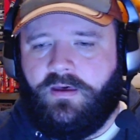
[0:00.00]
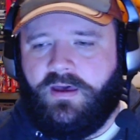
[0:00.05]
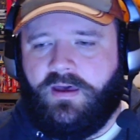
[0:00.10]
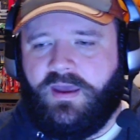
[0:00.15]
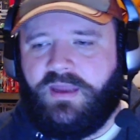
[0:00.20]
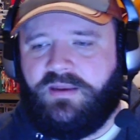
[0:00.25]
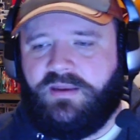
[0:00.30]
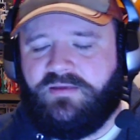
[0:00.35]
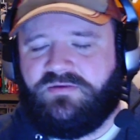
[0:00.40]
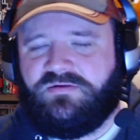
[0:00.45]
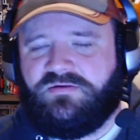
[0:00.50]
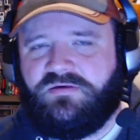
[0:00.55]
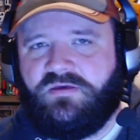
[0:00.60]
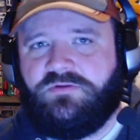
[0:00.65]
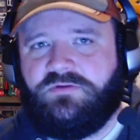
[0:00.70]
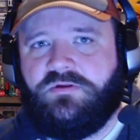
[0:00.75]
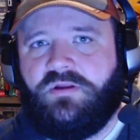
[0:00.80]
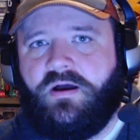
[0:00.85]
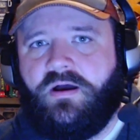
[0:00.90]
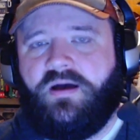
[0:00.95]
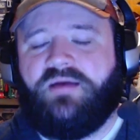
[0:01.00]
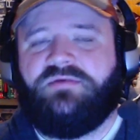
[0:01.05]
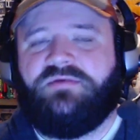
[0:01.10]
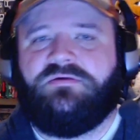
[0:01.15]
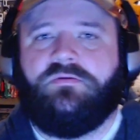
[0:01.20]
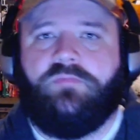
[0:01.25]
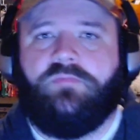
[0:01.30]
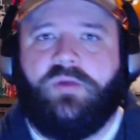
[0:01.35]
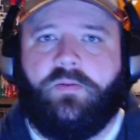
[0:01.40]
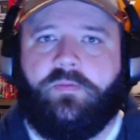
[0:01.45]
And it's such an
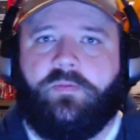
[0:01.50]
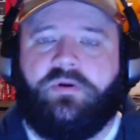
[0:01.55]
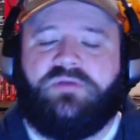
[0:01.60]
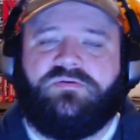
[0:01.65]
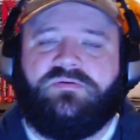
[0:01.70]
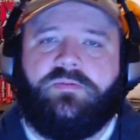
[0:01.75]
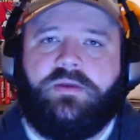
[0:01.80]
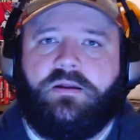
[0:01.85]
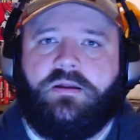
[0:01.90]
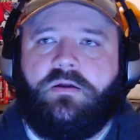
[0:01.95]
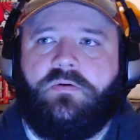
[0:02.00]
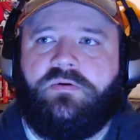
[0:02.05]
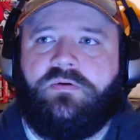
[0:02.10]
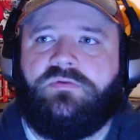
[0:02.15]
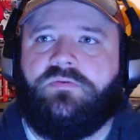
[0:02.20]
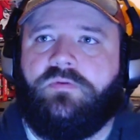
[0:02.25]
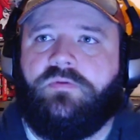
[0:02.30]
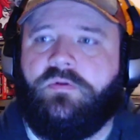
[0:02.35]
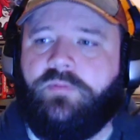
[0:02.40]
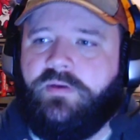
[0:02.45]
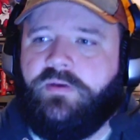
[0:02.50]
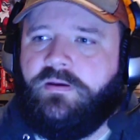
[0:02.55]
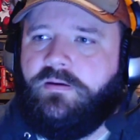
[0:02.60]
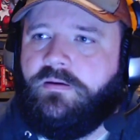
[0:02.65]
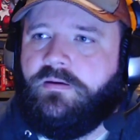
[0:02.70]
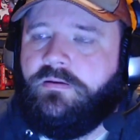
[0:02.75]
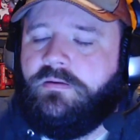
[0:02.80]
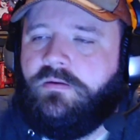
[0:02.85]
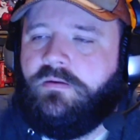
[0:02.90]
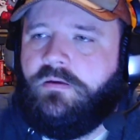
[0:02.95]
awesome memory to me. It always will be.
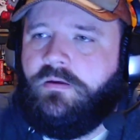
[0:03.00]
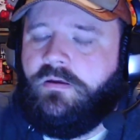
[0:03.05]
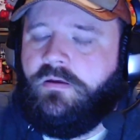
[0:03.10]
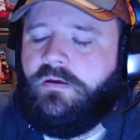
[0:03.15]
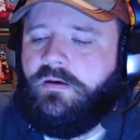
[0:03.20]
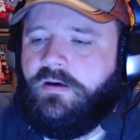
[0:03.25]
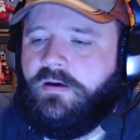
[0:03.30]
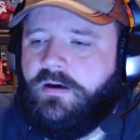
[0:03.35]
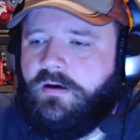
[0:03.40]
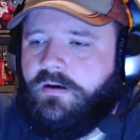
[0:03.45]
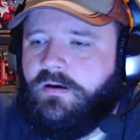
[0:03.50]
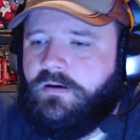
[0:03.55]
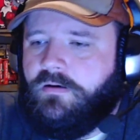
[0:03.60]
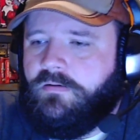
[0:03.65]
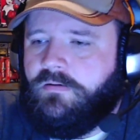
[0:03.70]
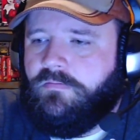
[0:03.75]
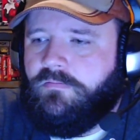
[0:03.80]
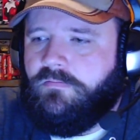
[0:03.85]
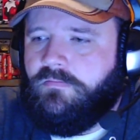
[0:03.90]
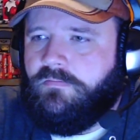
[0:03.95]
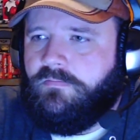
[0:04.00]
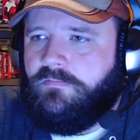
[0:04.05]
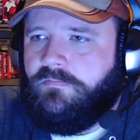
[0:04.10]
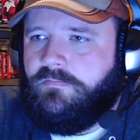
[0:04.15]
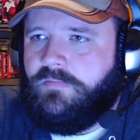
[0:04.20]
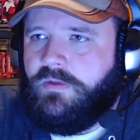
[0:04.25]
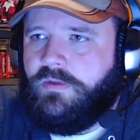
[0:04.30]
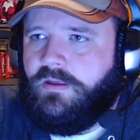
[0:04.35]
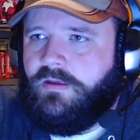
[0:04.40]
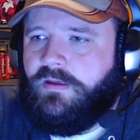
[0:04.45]
Um,
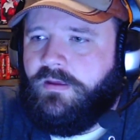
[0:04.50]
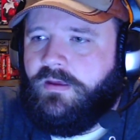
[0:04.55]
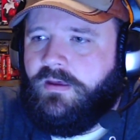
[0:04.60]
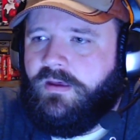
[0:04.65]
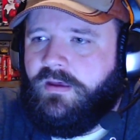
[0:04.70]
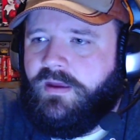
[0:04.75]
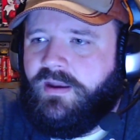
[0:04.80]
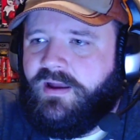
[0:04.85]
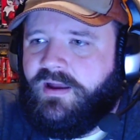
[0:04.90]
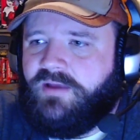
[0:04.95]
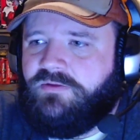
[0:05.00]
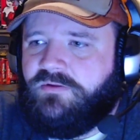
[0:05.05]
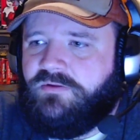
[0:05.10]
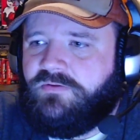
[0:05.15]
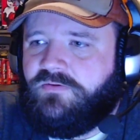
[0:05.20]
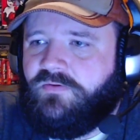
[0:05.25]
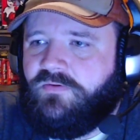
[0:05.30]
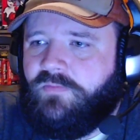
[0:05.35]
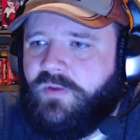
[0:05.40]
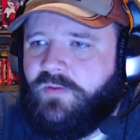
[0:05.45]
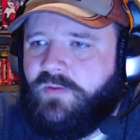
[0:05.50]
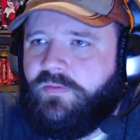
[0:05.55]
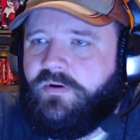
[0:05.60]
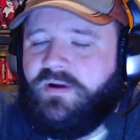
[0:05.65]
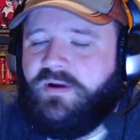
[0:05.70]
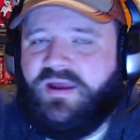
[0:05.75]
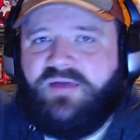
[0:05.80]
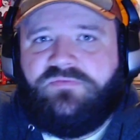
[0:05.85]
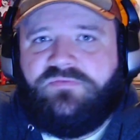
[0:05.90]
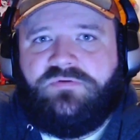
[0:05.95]
and I just remember
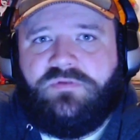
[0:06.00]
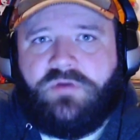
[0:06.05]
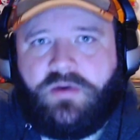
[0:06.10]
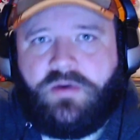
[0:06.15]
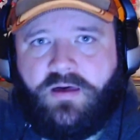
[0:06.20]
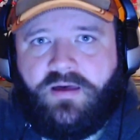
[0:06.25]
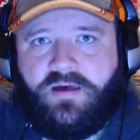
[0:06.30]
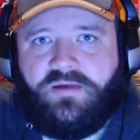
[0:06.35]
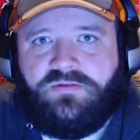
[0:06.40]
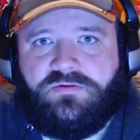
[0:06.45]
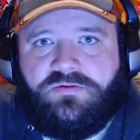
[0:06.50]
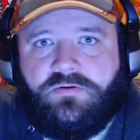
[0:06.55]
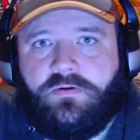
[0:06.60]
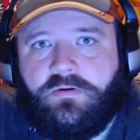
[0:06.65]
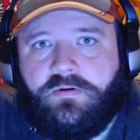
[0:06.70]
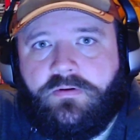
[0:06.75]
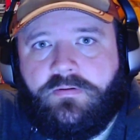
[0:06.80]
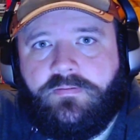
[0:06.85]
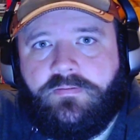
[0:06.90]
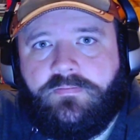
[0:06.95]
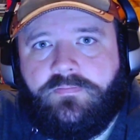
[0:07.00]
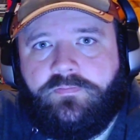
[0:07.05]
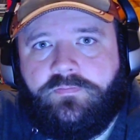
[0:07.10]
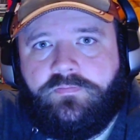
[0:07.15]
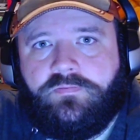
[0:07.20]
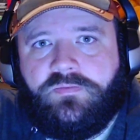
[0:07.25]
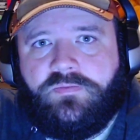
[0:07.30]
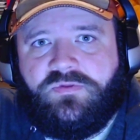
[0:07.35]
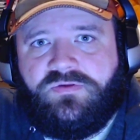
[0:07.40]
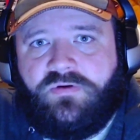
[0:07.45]
after the concert
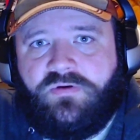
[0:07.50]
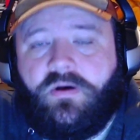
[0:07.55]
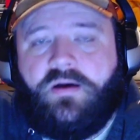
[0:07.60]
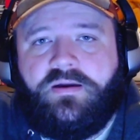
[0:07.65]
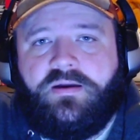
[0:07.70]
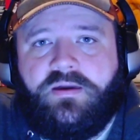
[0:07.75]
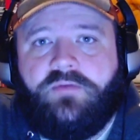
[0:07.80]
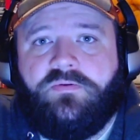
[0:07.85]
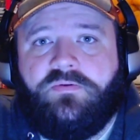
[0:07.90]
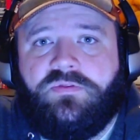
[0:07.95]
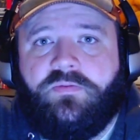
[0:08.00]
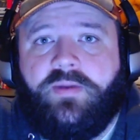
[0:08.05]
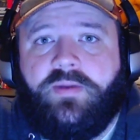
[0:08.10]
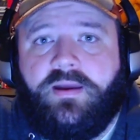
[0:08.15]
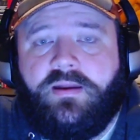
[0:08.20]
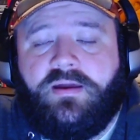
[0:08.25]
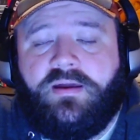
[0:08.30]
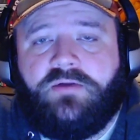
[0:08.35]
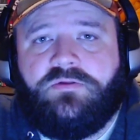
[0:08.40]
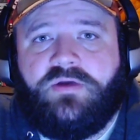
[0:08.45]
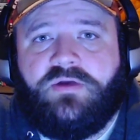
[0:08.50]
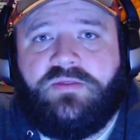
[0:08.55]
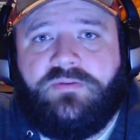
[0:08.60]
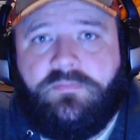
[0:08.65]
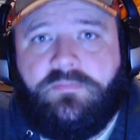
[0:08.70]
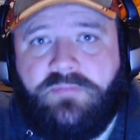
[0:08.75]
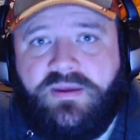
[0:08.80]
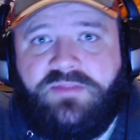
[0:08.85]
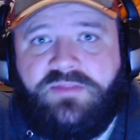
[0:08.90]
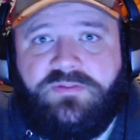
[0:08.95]
talking with the band. I actually got to
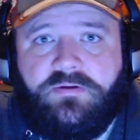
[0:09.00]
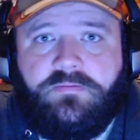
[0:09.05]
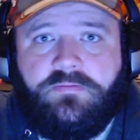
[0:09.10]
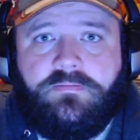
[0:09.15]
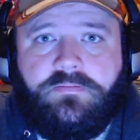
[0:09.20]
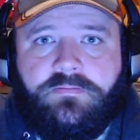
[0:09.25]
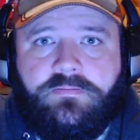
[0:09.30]
meet them.